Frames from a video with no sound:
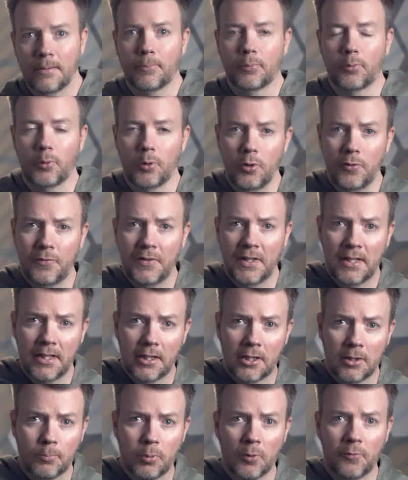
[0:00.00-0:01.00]
proving
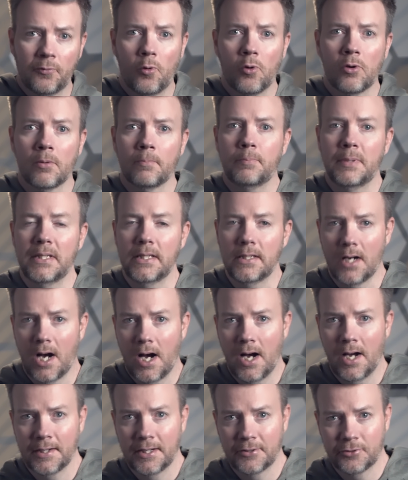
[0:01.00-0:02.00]
it could perform
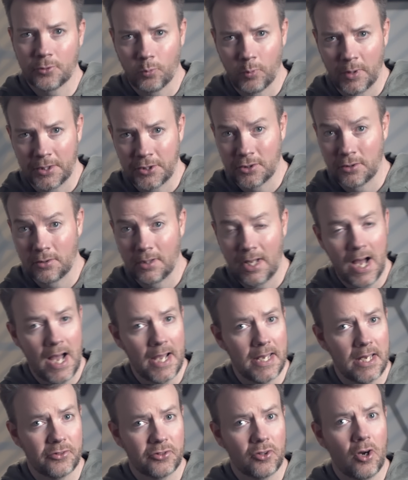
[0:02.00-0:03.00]
beyond its original
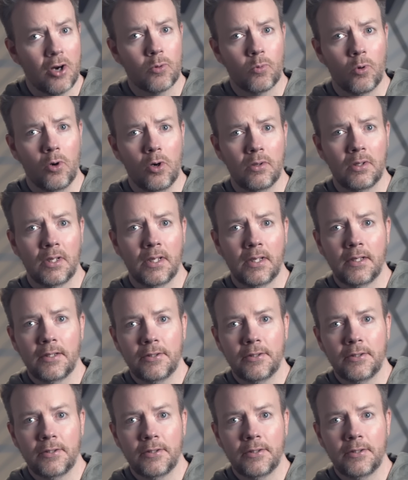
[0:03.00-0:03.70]
ISR role